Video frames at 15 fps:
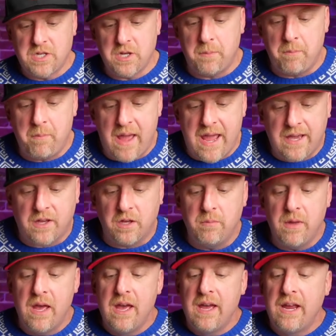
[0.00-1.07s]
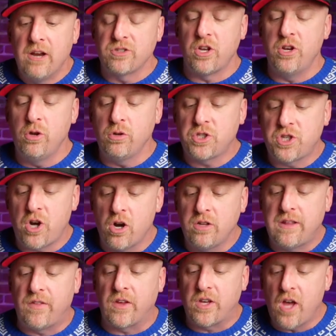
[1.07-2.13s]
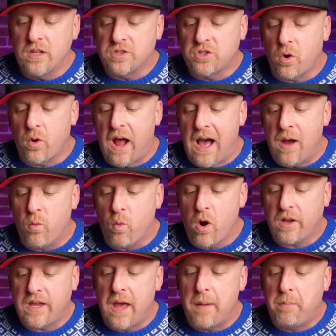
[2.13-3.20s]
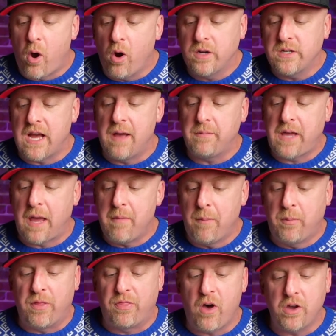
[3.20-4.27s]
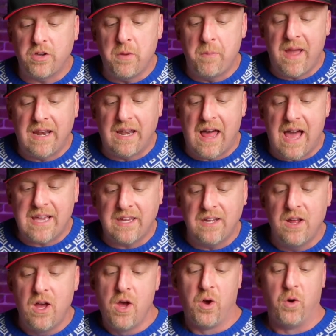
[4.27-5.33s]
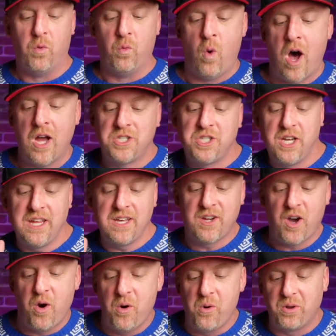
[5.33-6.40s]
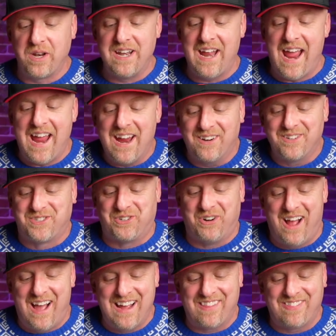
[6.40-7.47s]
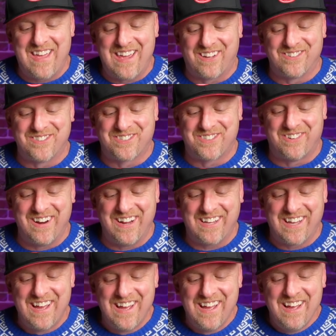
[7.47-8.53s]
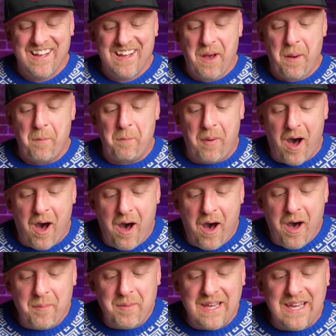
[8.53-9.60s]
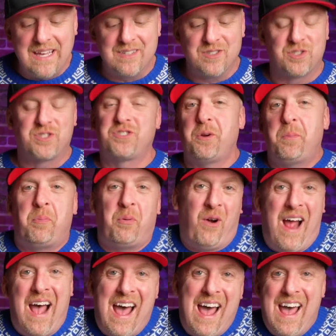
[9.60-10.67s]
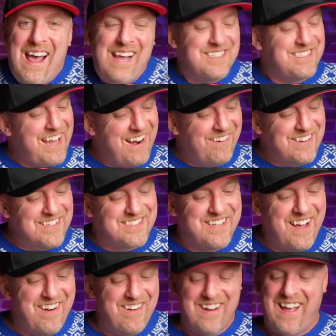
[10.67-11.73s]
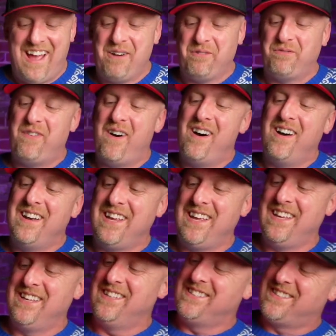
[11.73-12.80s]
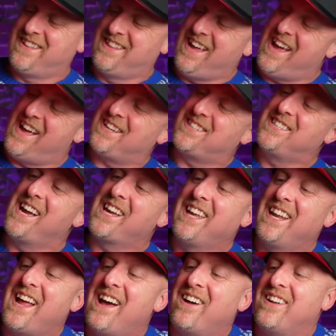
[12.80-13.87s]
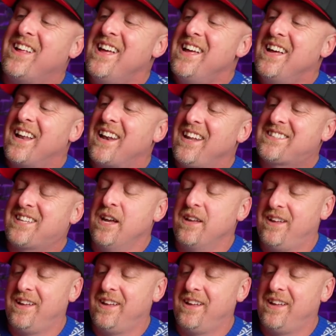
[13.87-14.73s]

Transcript: to make them. Here's a new shirt that the gun store I work at part-time came up with. Thought you may like it. Wash it in cold and air dry. I think it'll shrink. Bob in Surprise, Arizona. How fun is that? Check it out. Let's